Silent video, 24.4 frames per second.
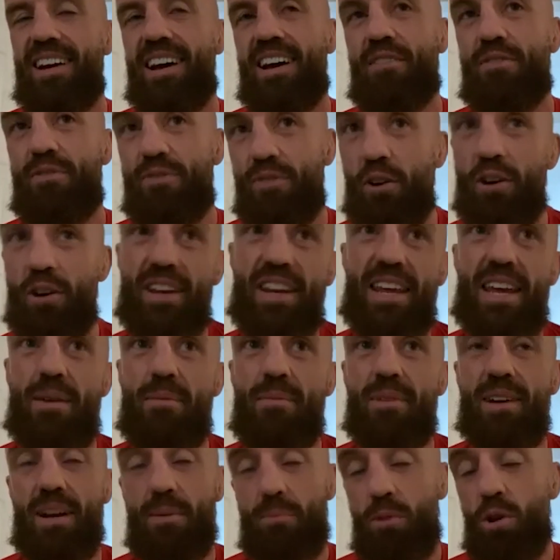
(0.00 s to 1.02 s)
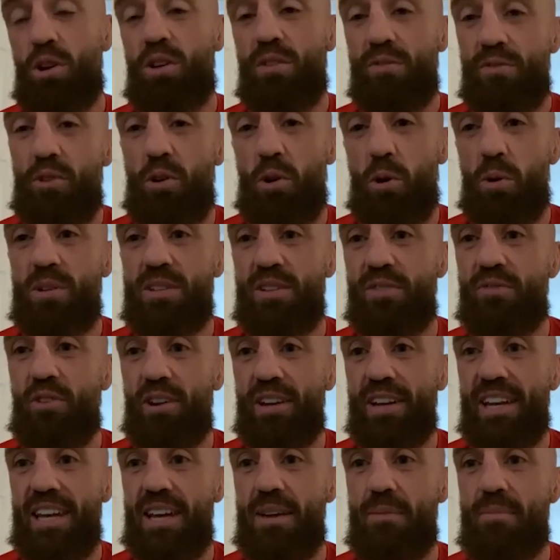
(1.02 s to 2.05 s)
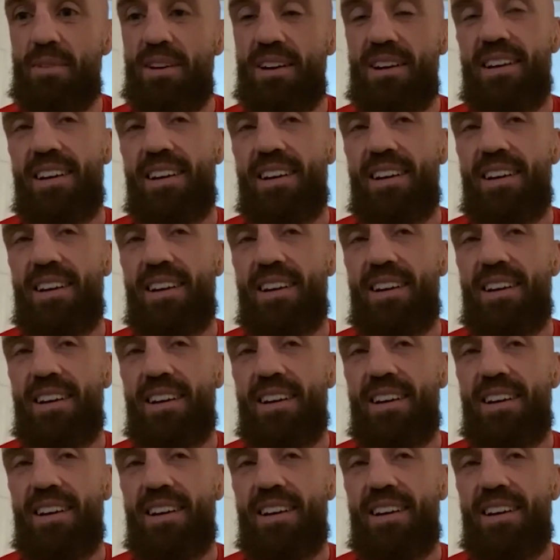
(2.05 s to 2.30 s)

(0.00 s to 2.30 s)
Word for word: and fight him. And I'm looking forward to fighting him.